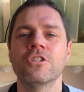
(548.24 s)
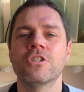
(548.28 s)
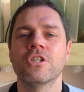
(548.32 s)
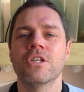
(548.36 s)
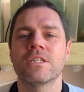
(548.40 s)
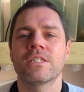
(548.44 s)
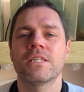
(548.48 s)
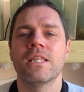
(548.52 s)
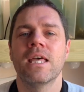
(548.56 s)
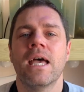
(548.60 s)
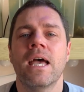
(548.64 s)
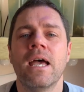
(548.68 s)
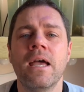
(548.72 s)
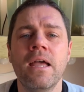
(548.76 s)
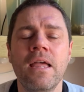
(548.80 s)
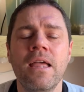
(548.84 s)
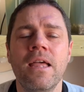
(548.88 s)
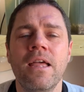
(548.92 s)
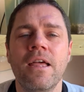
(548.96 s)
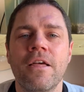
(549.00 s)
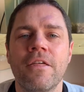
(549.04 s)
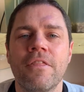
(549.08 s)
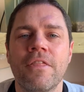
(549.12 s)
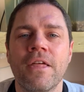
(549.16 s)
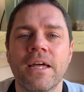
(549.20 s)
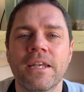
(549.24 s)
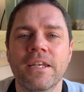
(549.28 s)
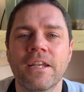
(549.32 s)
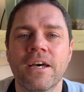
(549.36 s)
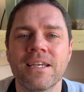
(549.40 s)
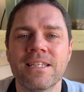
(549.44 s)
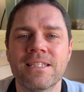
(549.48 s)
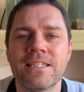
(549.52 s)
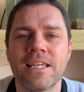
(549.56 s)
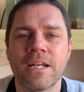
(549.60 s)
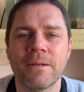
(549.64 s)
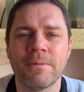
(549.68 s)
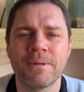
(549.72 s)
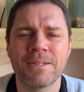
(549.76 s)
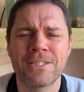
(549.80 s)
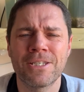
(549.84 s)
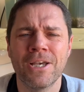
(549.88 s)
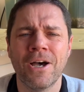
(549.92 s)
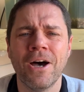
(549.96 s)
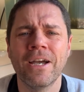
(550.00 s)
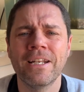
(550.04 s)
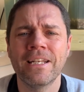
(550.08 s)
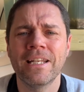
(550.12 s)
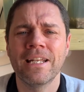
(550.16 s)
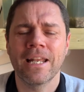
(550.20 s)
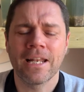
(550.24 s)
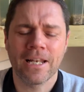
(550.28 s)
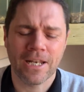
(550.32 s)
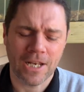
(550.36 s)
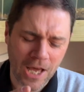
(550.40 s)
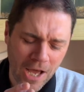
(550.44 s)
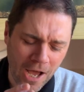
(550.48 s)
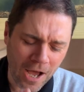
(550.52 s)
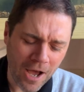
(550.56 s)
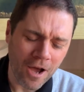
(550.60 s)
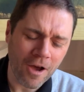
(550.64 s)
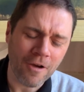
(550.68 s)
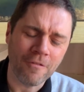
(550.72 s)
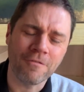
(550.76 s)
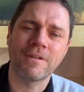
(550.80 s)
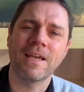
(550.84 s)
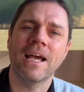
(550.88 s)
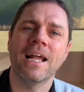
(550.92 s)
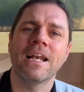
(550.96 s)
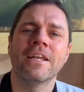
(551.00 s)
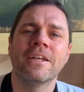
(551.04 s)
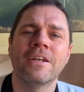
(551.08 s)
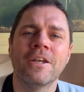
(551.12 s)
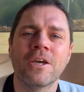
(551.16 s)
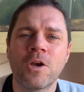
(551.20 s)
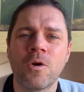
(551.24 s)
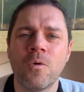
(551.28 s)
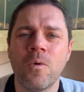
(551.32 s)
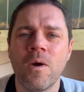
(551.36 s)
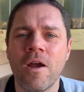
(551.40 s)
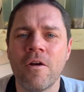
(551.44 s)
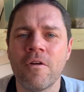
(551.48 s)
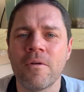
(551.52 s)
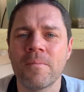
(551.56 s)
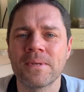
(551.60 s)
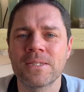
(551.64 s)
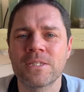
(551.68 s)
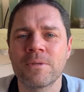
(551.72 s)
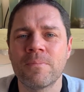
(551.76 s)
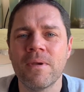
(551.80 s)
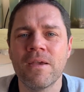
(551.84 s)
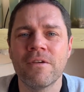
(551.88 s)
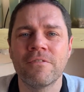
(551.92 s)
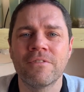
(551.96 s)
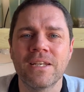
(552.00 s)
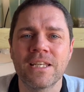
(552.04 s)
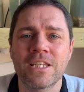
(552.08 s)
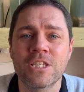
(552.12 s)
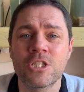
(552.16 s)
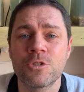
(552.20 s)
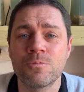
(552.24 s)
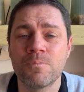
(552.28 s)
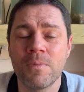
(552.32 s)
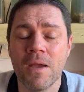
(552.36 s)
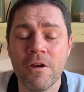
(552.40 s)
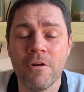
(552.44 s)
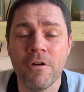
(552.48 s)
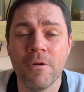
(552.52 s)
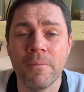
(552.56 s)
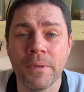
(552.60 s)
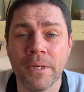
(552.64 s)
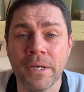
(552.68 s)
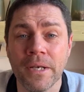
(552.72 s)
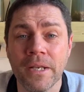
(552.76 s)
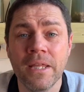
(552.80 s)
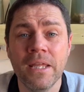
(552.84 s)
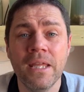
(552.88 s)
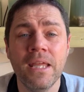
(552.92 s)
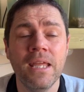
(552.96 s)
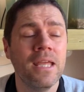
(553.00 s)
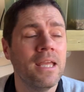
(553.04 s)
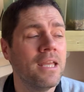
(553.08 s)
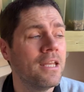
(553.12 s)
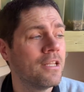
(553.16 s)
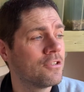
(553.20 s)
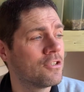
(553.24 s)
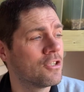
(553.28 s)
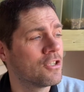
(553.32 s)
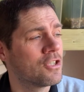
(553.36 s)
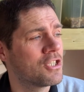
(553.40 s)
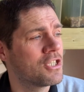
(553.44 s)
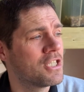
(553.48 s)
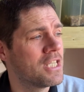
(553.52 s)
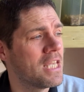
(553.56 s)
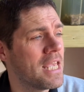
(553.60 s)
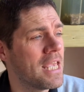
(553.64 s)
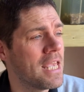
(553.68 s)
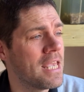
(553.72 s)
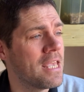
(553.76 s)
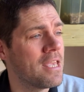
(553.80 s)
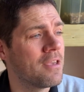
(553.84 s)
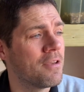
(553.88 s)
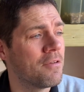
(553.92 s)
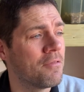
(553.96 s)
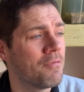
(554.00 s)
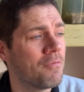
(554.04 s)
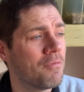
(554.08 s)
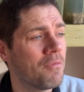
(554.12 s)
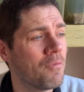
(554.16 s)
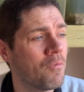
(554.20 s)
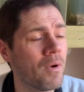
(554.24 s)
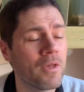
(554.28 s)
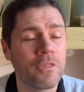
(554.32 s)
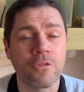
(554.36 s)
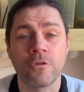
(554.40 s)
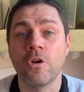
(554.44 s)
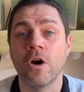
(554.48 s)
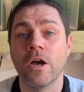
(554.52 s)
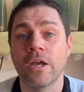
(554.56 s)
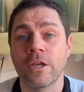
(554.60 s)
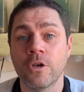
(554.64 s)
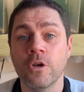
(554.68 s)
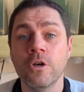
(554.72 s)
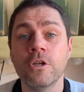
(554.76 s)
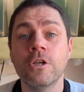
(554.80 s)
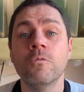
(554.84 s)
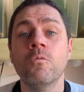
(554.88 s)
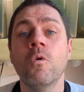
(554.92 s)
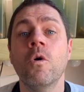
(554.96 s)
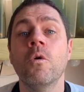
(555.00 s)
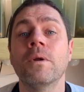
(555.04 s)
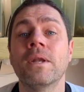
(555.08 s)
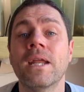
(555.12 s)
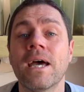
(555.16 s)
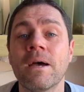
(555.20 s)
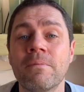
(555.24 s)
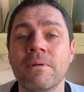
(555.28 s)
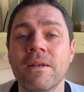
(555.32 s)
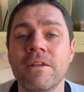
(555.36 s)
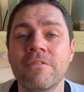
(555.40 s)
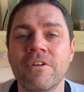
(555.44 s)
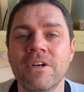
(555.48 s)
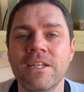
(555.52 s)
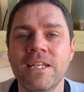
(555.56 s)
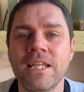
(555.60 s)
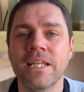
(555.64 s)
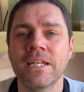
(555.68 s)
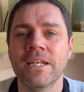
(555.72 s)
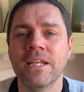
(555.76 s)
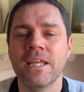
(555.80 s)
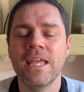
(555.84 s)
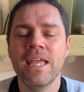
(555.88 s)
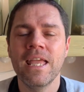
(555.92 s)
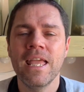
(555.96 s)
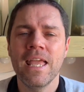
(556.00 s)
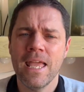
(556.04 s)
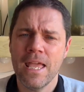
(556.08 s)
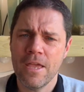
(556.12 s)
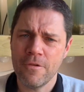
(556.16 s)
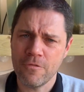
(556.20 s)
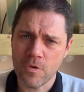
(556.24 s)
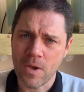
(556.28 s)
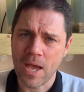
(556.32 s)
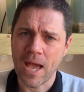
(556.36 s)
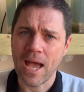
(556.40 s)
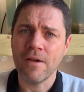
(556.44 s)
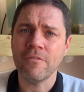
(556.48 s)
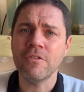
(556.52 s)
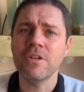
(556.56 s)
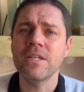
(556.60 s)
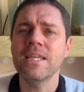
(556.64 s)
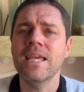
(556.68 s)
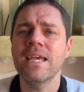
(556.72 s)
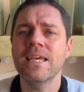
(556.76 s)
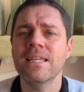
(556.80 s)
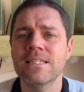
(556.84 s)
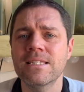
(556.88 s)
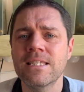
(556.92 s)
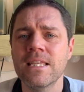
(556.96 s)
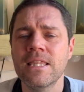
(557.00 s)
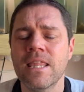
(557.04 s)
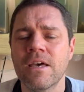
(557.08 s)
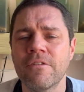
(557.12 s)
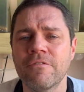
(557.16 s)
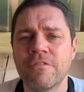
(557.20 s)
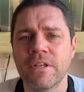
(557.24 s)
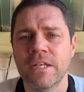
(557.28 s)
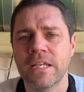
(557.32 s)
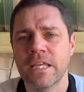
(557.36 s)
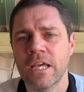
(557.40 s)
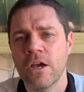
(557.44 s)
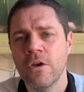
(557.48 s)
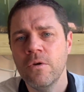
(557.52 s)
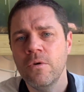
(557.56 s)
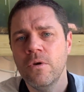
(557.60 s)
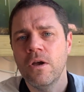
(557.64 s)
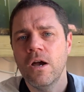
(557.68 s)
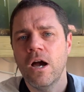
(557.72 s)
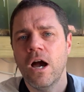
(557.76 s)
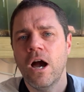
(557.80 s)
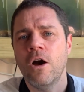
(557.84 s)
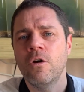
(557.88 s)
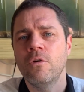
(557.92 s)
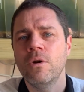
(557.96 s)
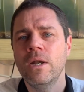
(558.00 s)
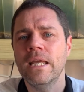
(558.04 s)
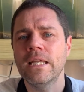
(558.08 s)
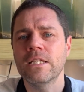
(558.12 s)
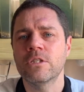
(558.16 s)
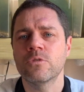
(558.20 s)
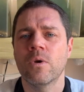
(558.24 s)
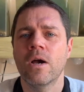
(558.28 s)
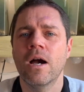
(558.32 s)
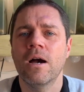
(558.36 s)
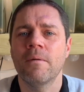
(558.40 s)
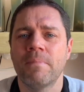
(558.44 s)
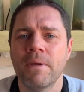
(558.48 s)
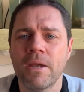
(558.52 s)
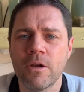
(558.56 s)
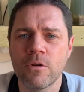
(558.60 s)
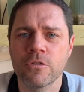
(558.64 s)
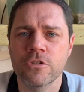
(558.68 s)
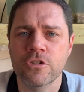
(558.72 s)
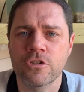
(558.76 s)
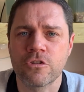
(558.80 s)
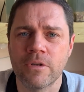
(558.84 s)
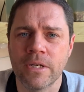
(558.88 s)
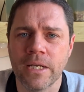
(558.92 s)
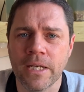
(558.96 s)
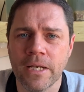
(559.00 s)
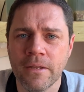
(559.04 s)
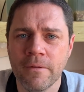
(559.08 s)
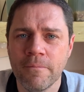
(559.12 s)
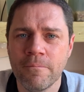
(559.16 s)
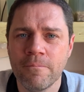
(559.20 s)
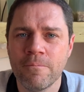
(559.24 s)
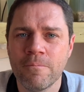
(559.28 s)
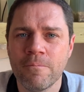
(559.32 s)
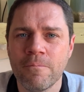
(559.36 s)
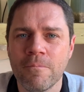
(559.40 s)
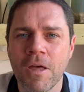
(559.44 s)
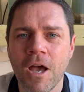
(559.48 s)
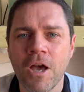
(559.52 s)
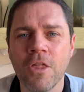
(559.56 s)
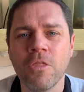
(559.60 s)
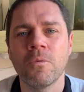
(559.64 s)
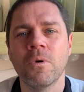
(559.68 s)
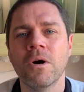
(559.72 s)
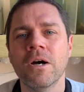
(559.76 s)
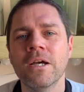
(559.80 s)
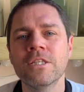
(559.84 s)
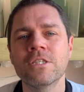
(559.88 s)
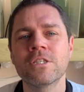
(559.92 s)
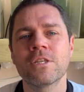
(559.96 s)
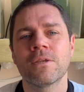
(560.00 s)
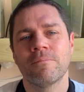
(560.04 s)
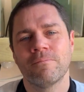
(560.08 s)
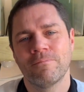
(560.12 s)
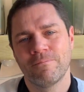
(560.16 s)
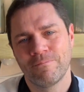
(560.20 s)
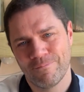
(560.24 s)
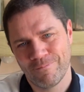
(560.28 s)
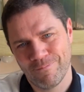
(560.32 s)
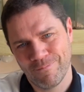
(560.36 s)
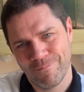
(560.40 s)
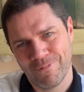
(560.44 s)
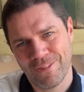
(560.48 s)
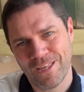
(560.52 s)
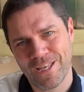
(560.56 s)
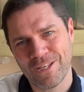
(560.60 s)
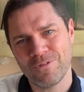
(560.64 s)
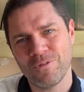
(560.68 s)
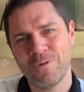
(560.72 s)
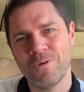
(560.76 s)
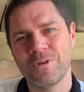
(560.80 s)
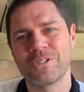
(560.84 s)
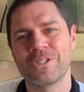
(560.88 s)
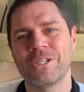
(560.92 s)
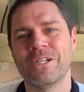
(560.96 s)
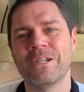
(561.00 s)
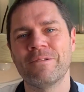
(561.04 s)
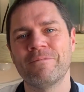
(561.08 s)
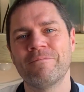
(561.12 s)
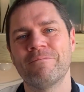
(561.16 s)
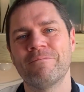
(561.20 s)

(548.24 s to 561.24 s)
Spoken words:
just there that I set up a tiny little half-gallon aquarium as a bit of an experiment to see whether or not I could and what would happen if I did. If you haven't yet seen that video, I'll link to it up here on screen. Otherwise, thanks for watching.